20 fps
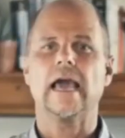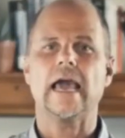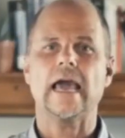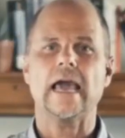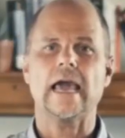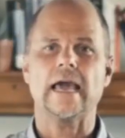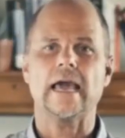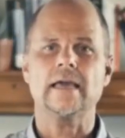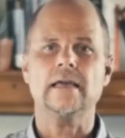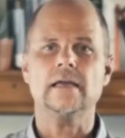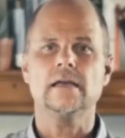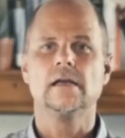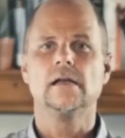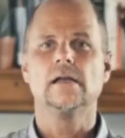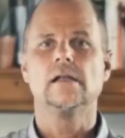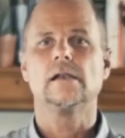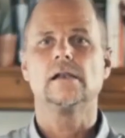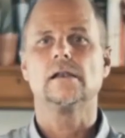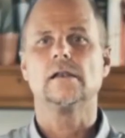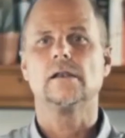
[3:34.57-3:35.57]
A,
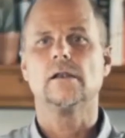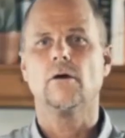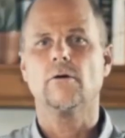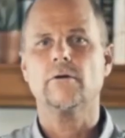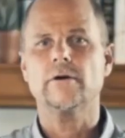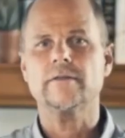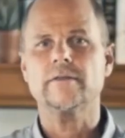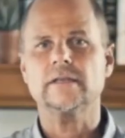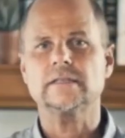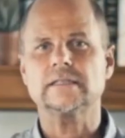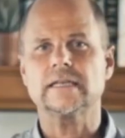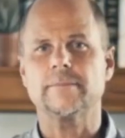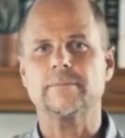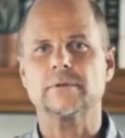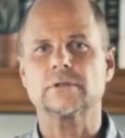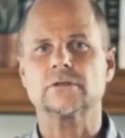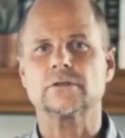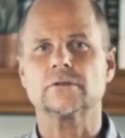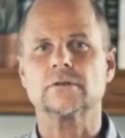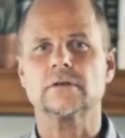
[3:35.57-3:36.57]
lowering the
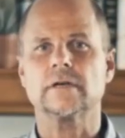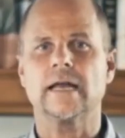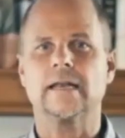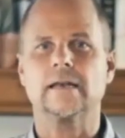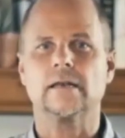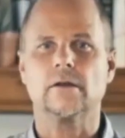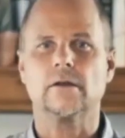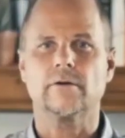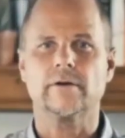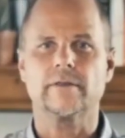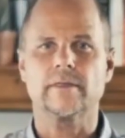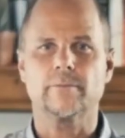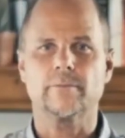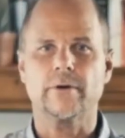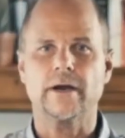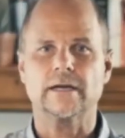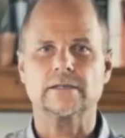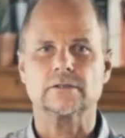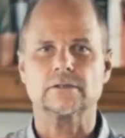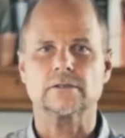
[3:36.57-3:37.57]
temperature and lowering the
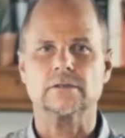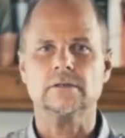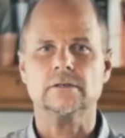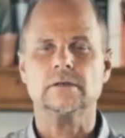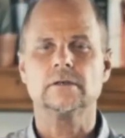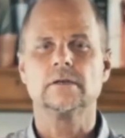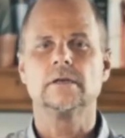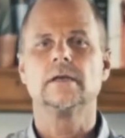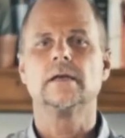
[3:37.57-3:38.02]
pressure.